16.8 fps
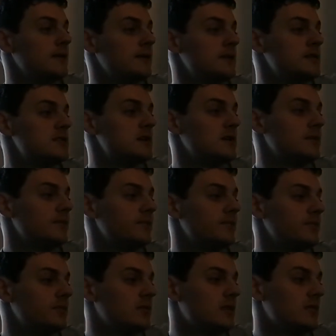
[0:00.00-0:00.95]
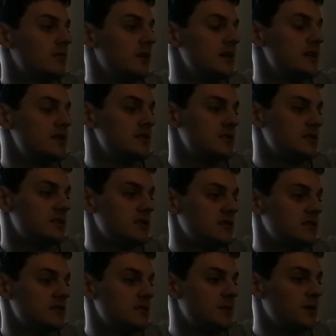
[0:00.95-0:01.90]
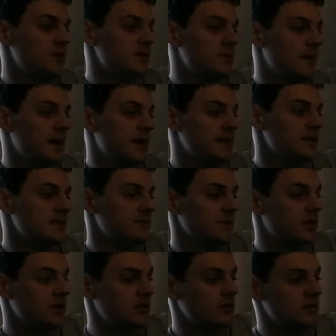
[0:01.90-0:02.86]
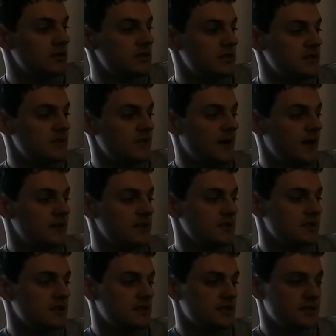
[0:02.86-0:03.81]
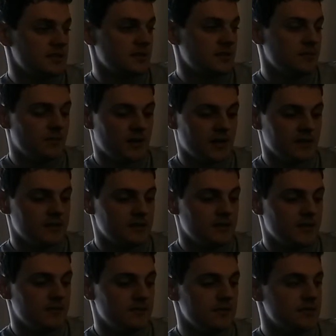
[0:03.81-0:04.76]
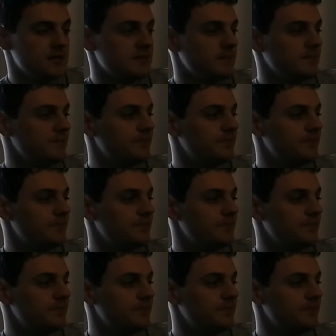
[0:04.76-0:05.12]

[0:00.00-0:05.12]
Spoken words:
So, major incident response plans and courses of actions considered by the services.